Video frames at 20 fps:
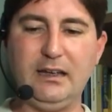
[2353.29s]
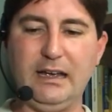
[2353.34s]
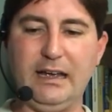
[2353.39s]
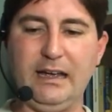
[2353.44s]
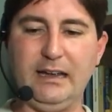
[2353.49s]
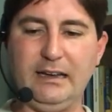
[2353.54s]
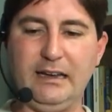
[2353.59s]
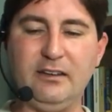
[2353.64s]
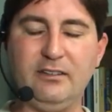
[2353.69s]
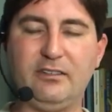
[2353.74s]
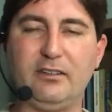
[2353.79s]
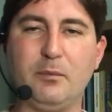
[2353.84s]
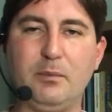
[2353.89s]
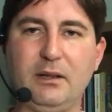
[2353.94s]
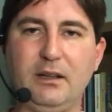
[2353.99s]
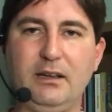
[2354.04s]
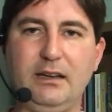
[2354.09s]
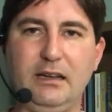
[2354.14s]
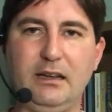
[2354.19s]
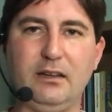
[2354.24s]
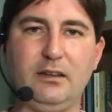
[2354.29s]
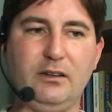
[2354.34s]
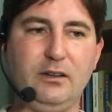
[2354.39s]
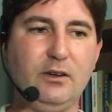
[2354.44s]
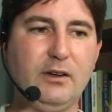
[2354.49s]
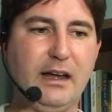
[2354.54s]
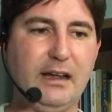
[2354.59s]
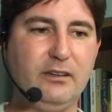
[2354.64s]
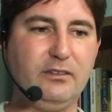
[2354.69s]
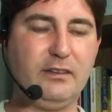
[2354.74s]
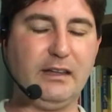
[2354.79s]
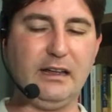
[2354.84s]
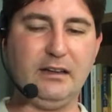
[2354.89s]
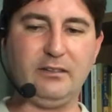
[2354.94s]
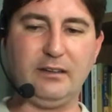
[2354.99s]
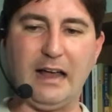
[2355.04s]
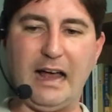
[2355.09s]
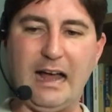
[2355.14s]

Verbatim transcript: and instability in the United States.